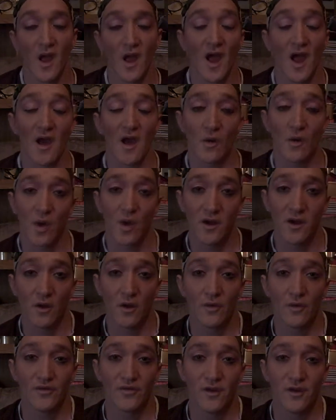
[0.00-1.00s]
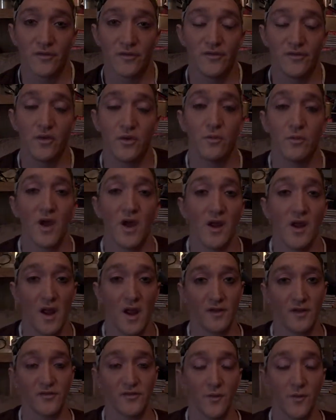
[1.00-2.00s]
How do I know this, you might
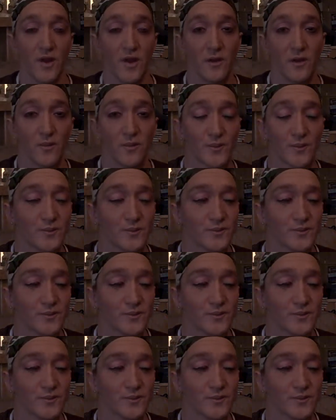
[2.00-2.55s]
ask me?